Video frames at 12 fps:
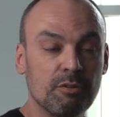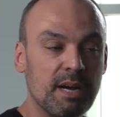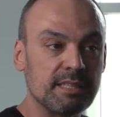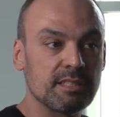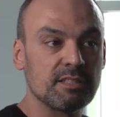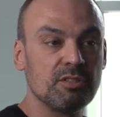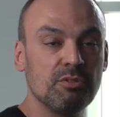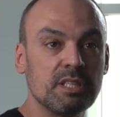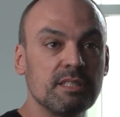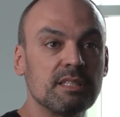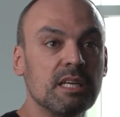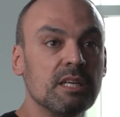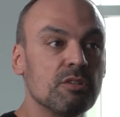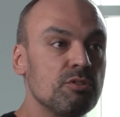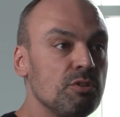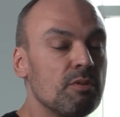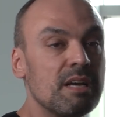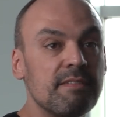You ask students,
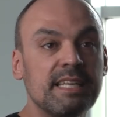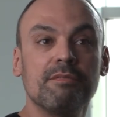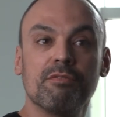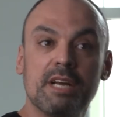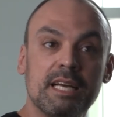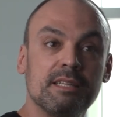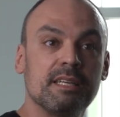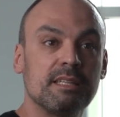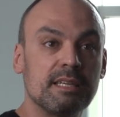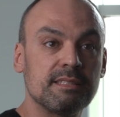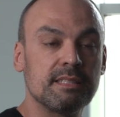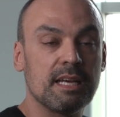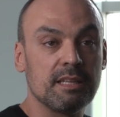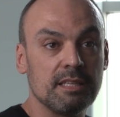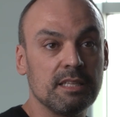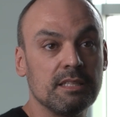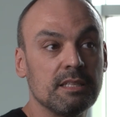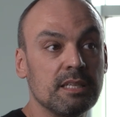do you have any friend that has
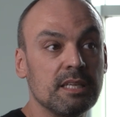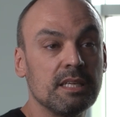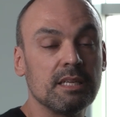studied in